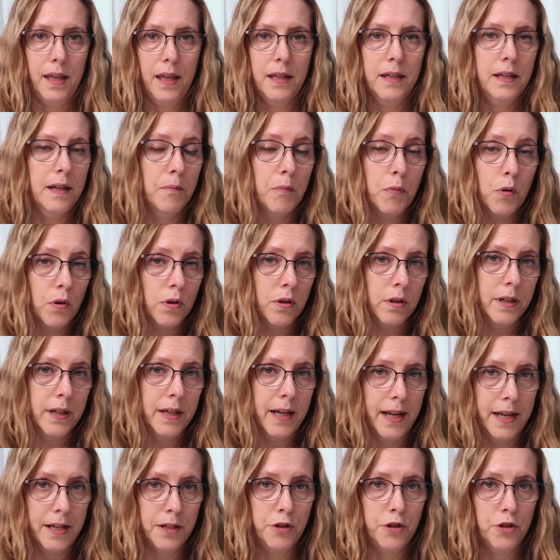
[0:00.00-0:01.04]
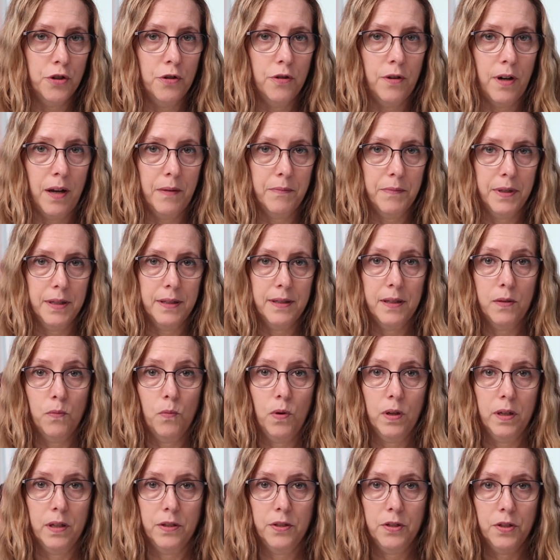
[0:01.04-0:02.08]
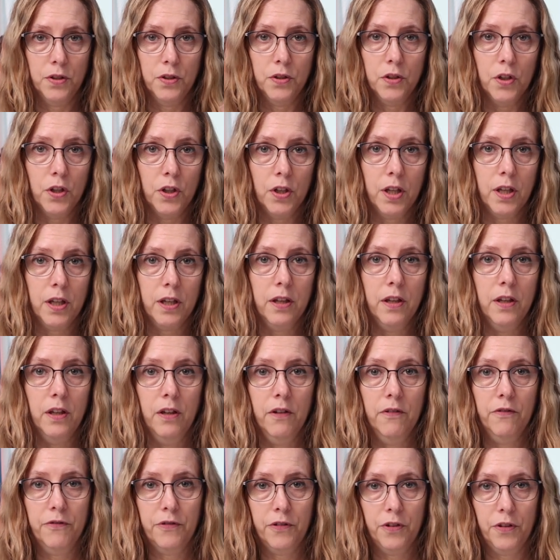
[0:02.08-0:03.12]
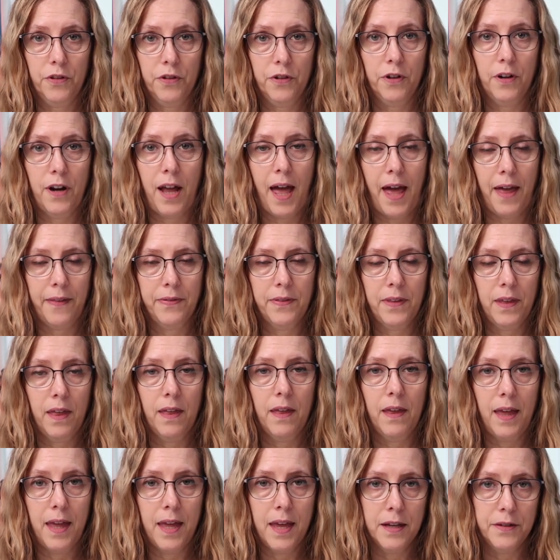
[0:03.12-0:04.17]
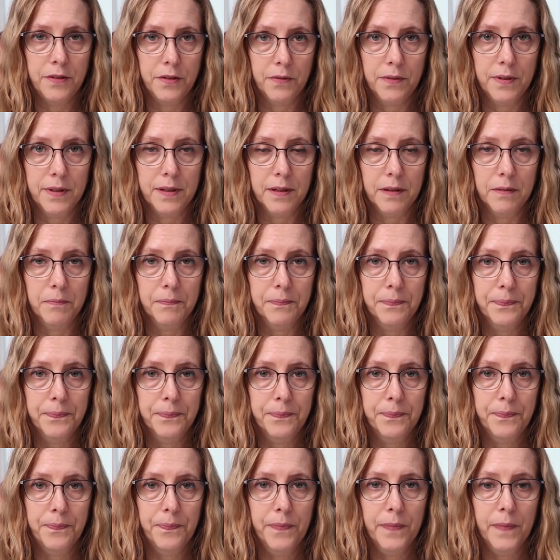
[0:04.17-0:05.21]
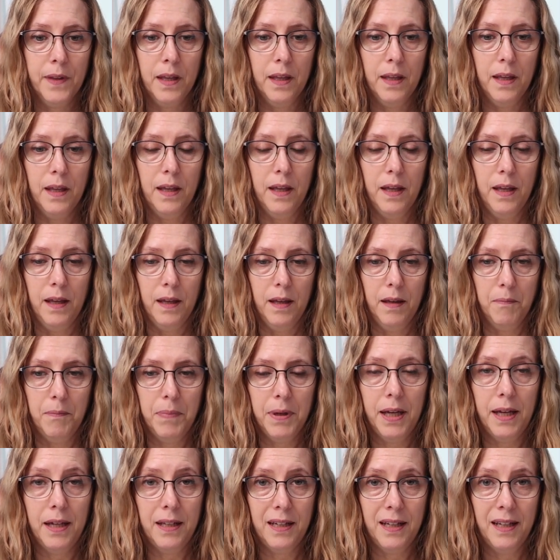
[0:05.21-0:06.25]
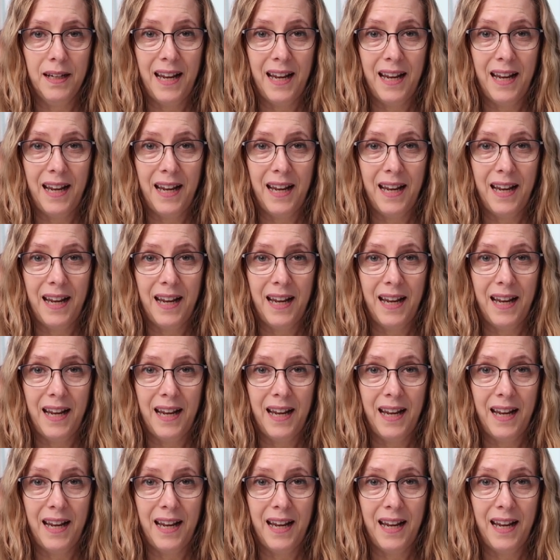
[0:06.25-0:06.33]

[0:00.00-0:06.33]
He ended up ordering an angiogram because he wanted to look further at the aneurysm. But